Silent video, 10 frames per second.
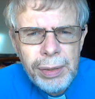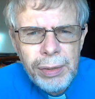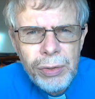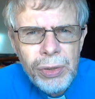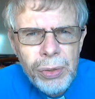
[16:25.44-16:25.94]

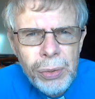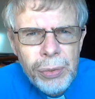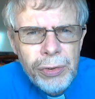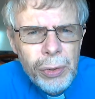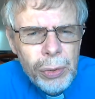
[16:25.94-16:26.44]

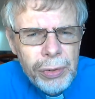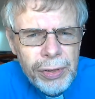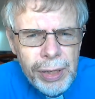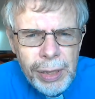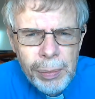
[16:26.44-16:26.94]
Use your
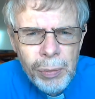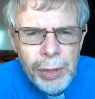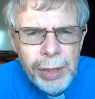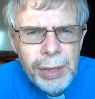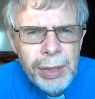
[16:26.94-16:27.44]
time,
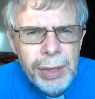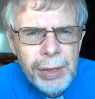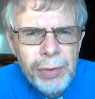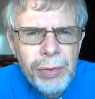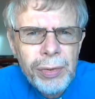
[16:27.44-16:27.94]
whether
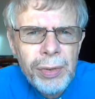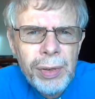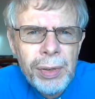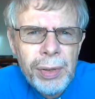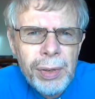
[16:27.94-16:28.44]
it's
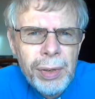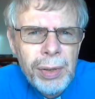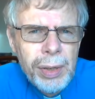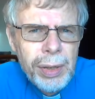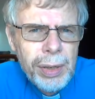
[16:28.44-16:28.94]

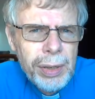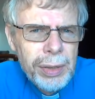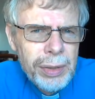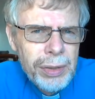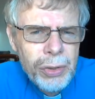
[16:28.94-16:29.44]
uh,
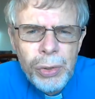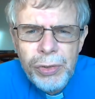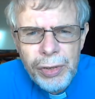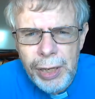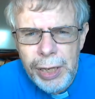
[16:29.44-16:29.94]
good
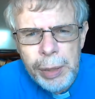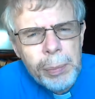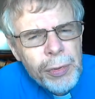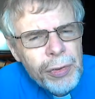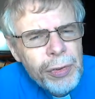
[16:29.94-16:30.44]

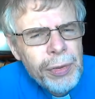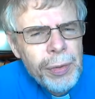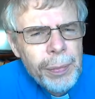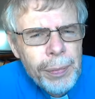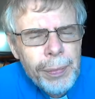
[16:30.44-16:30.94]
times
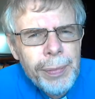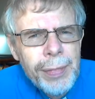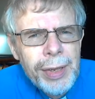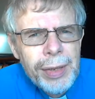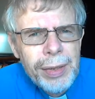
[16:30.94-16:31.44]

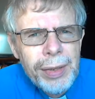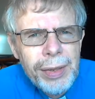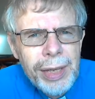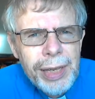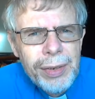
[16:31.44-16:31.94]

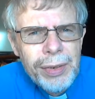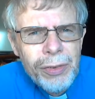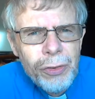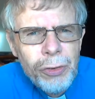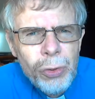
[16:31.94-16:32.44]
that
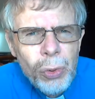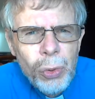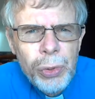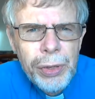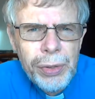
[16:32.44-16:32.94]

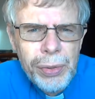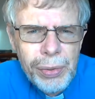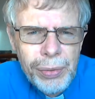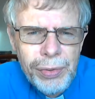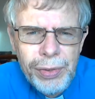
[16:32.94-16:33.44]
draw you
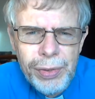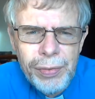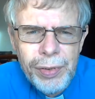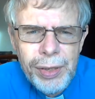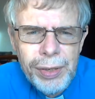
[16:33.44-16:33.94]
to the
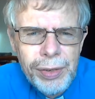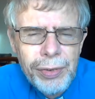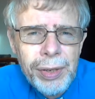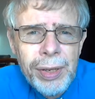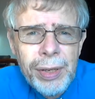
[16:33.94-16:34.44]
Father's
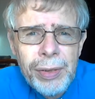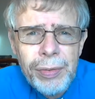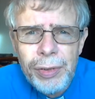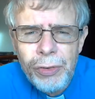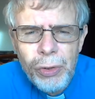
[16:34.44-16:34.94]
love
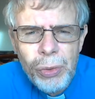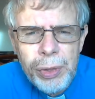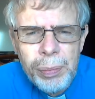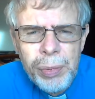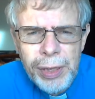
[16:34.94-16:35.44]
and joy
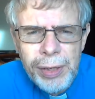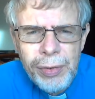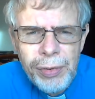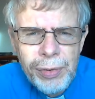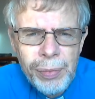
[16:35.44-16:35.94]
and
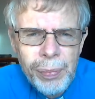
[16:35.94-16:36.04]
peace,